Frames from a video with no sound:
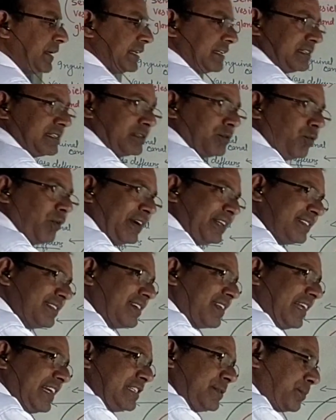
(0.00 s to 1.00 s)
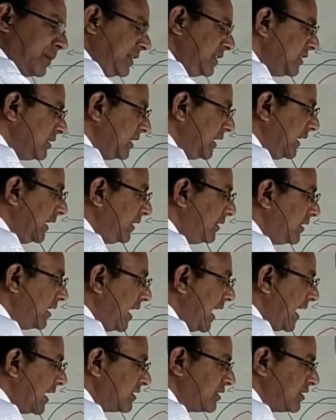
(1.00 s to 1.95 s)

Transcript: penis. What is glans penis? If the